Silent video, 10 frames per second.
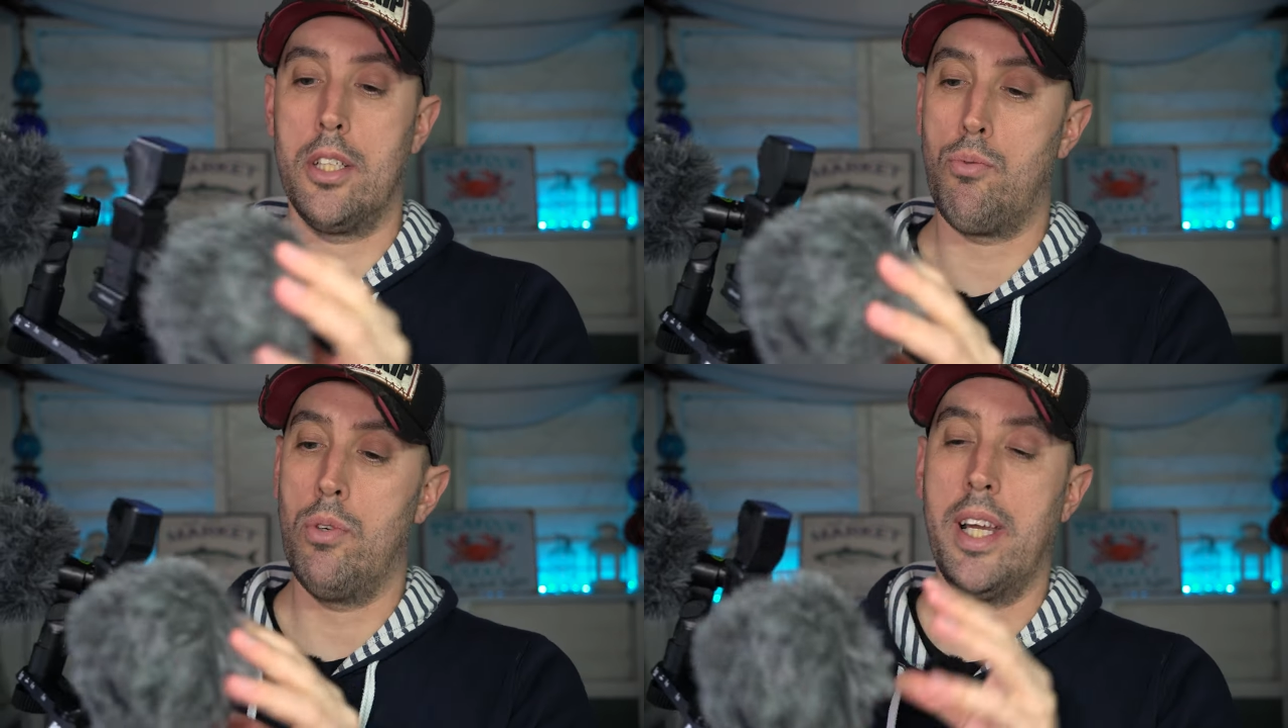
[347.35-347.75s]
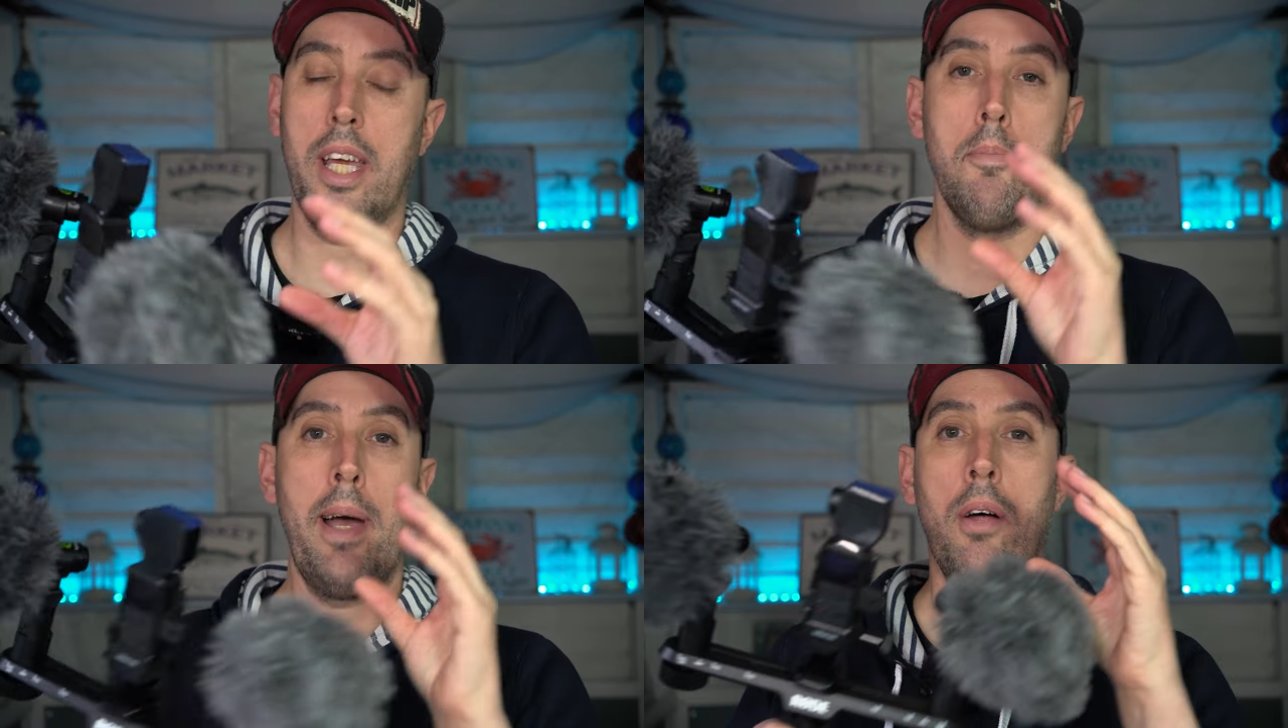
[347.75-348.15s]
it's
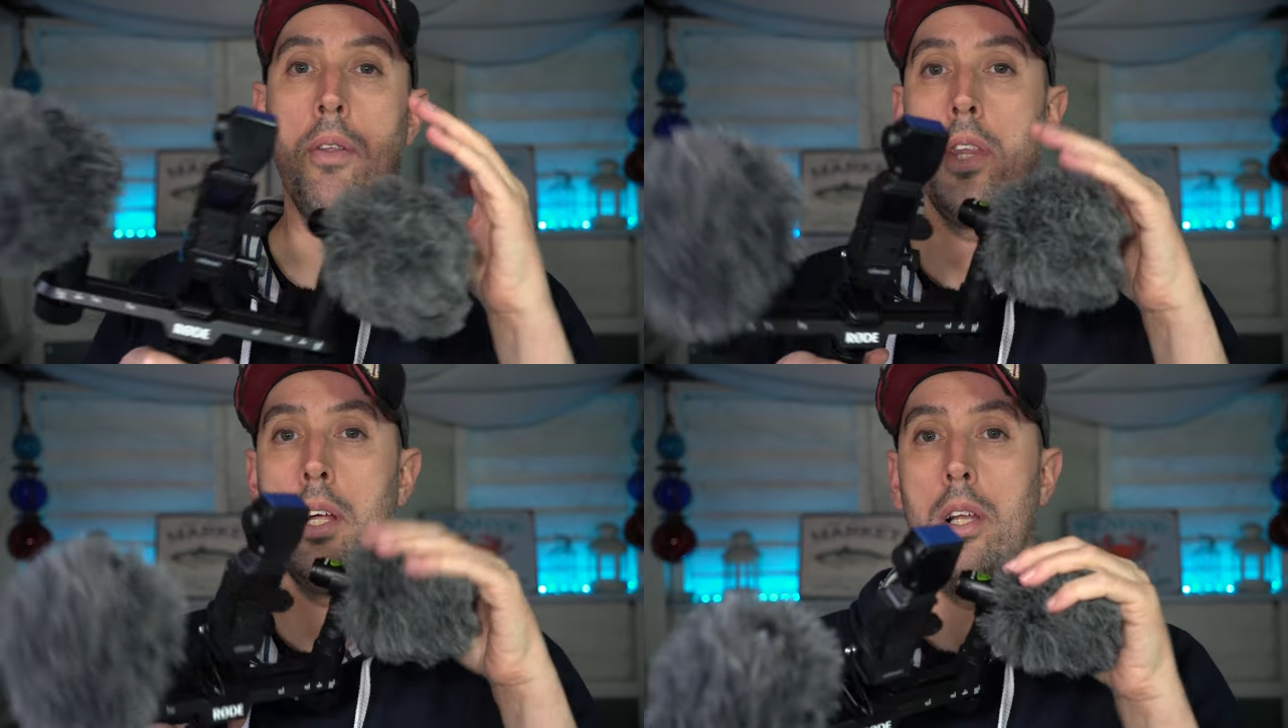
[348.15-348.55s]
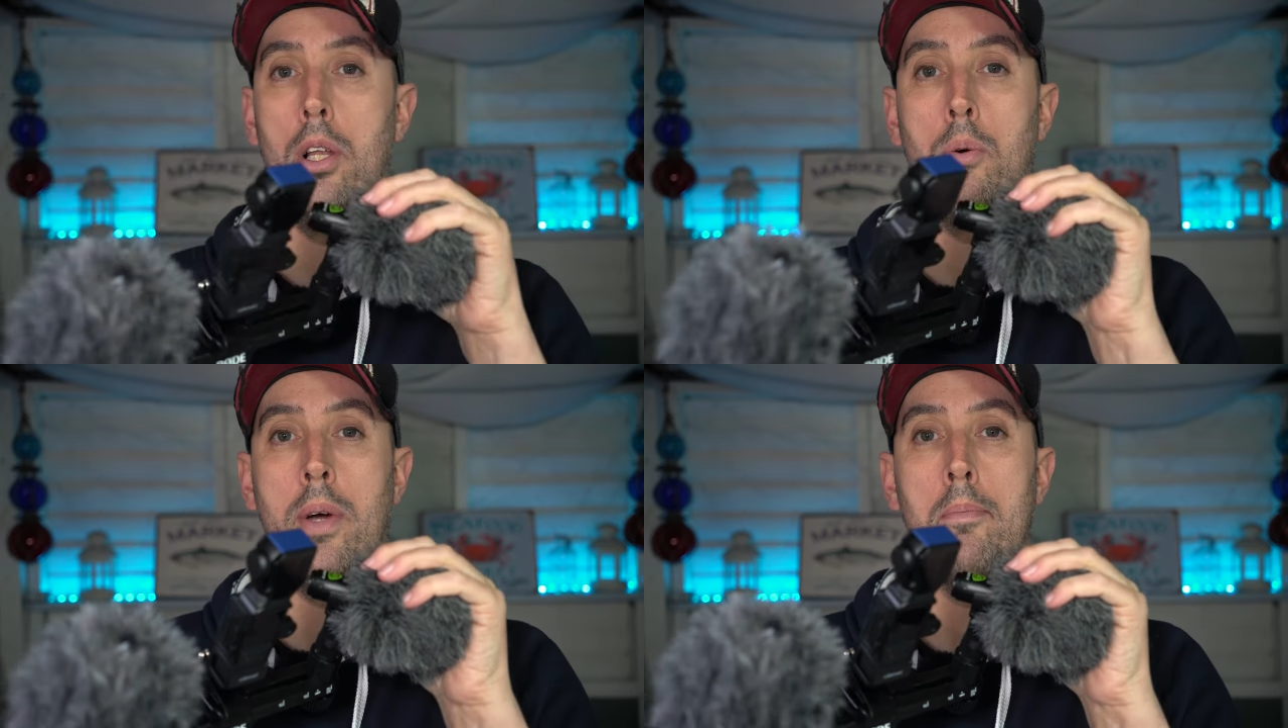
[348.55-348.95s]
really about the
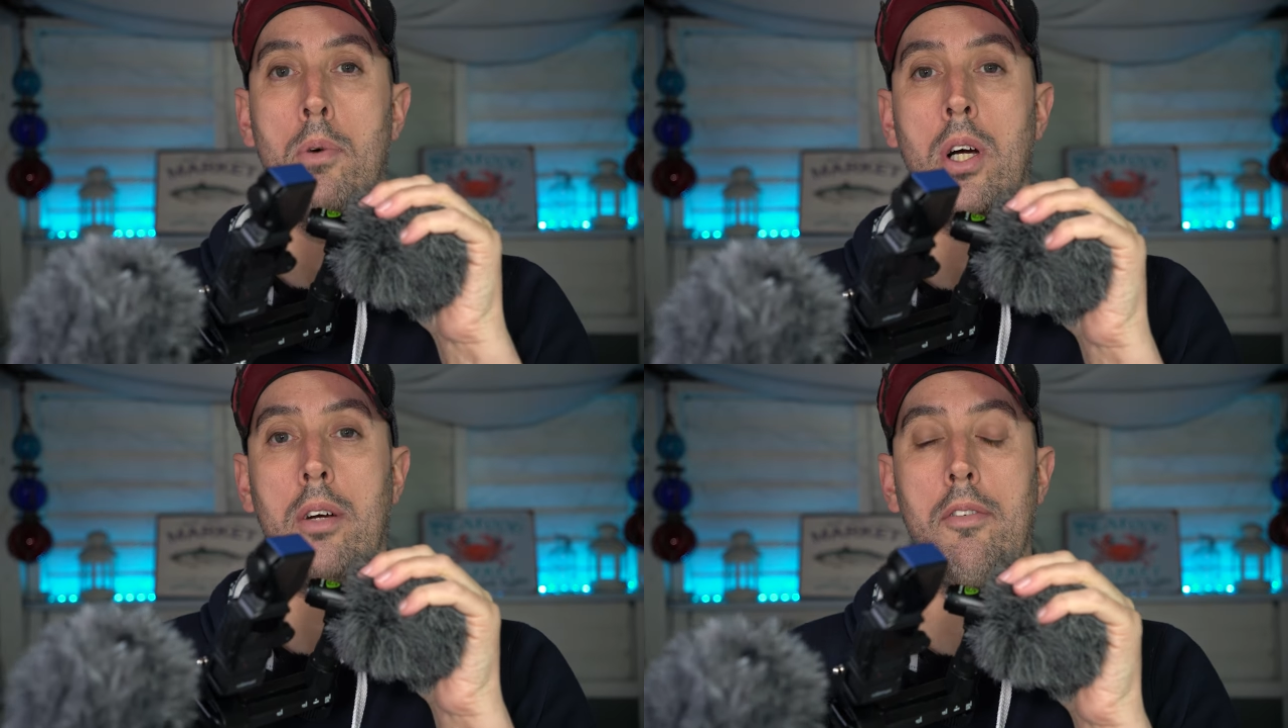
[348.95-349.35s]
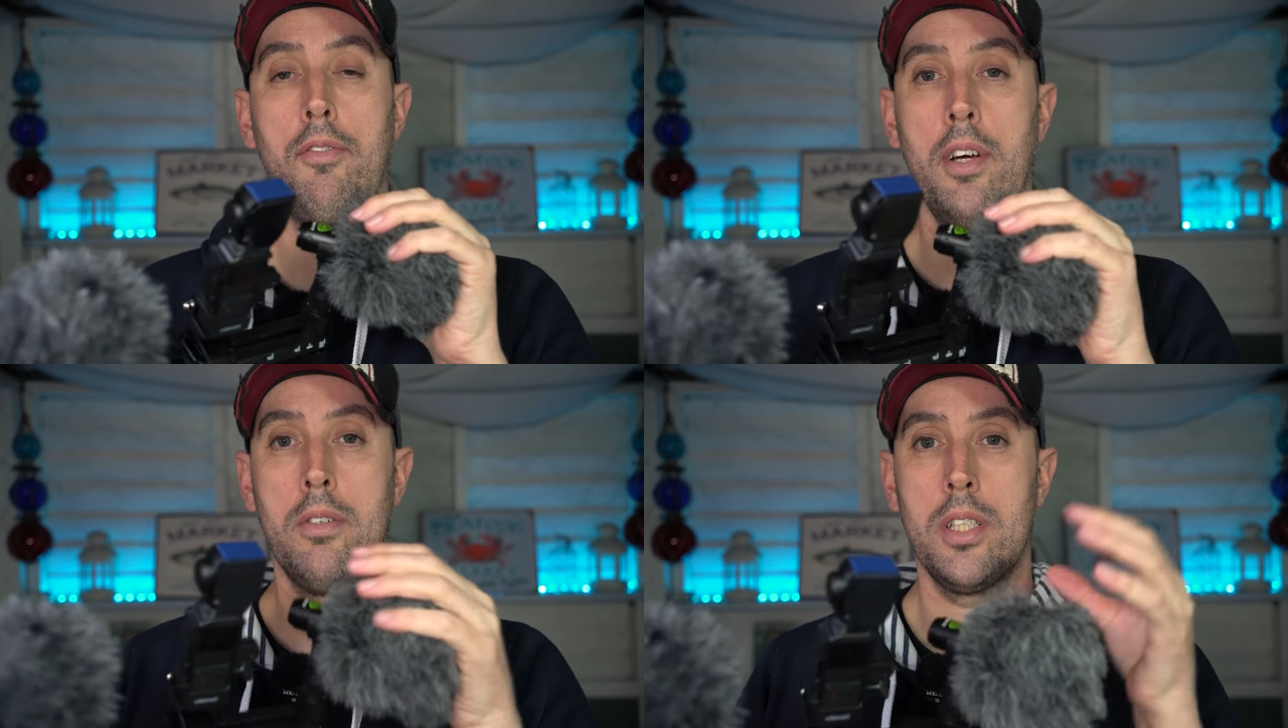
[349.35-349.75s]
Lewitt
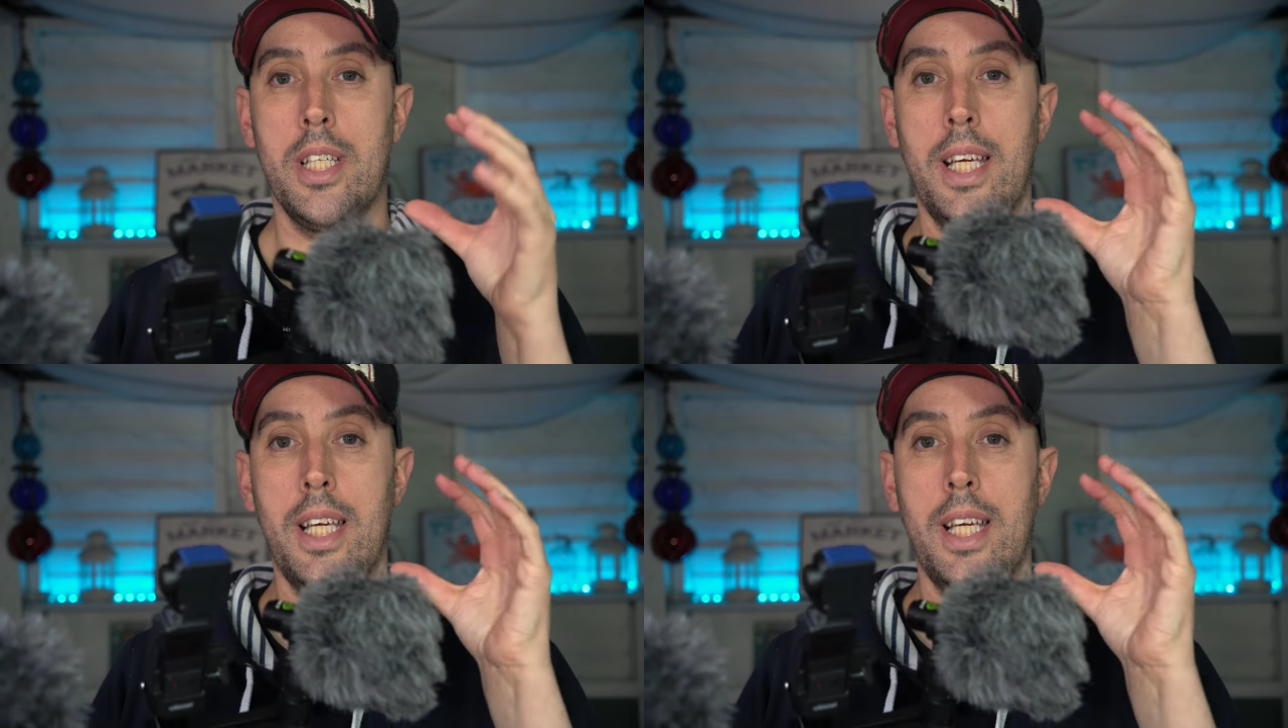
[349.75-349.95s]
microphones.